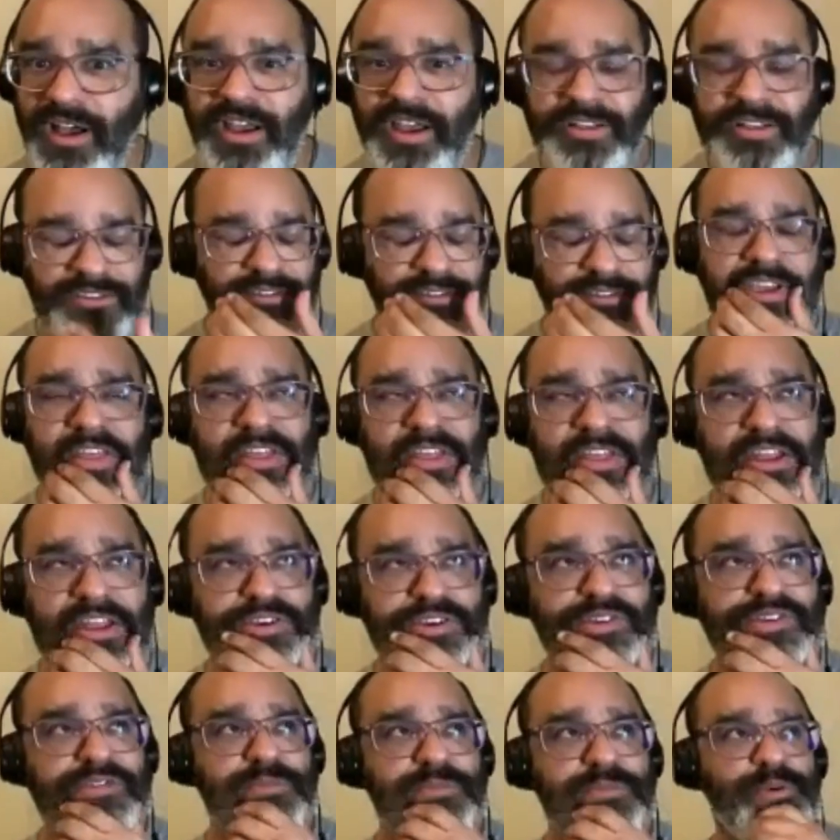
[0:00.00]
it too. Yeah, that
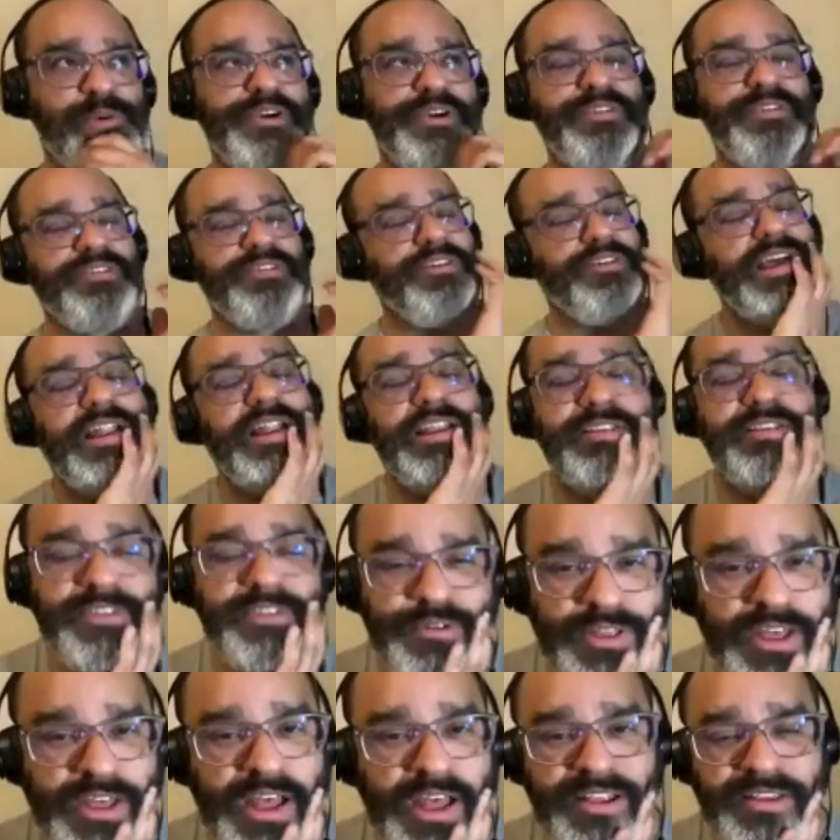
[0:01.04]
news report. So let's do
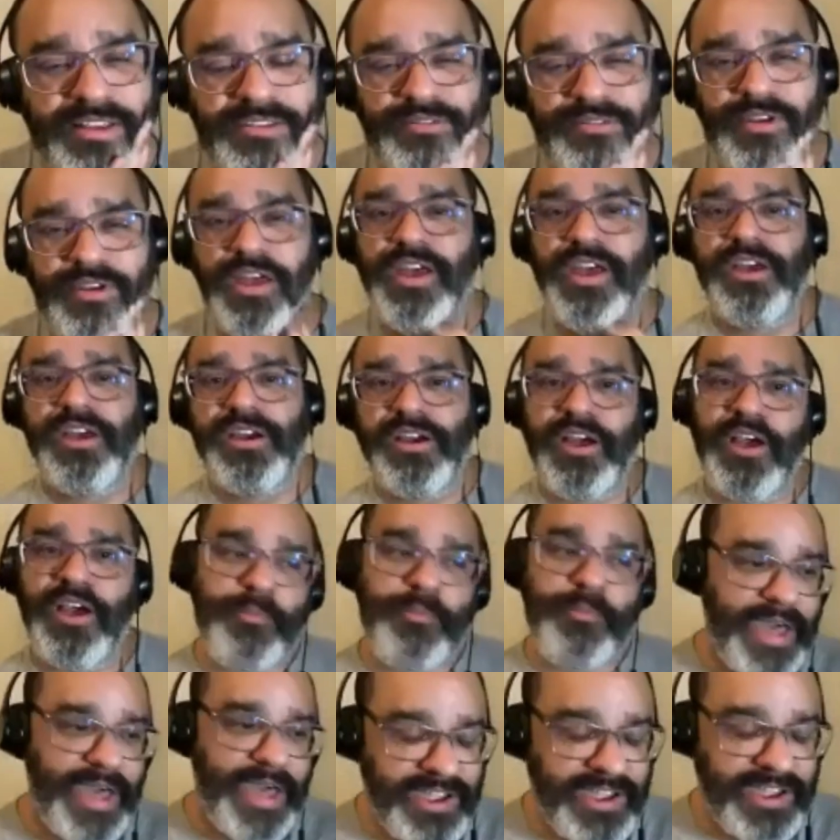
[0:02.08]
that. Let's come
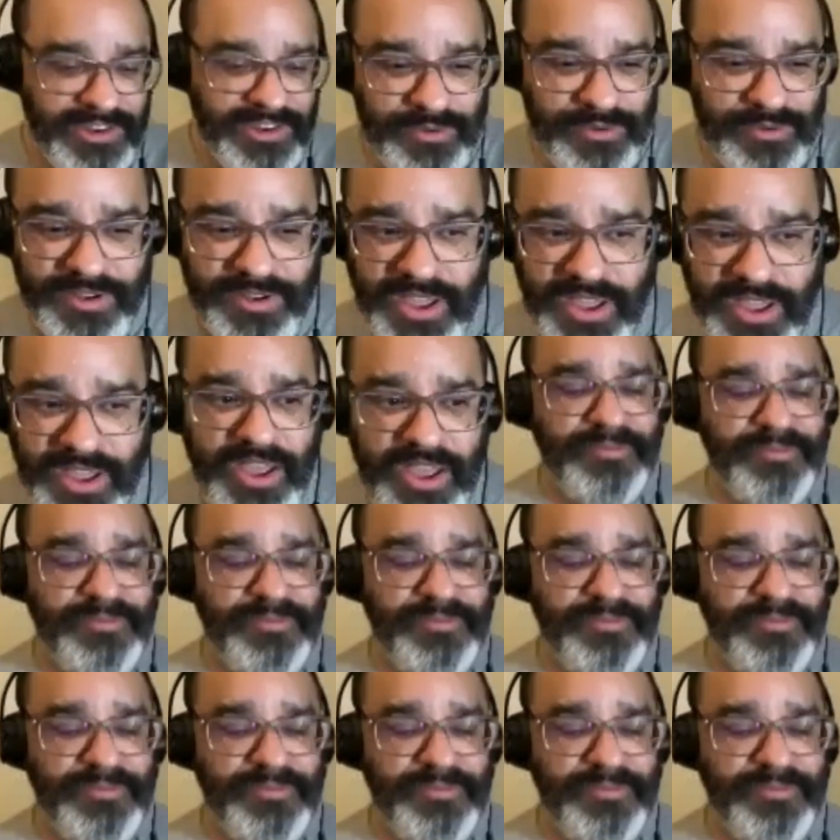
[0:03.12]
back and do it again.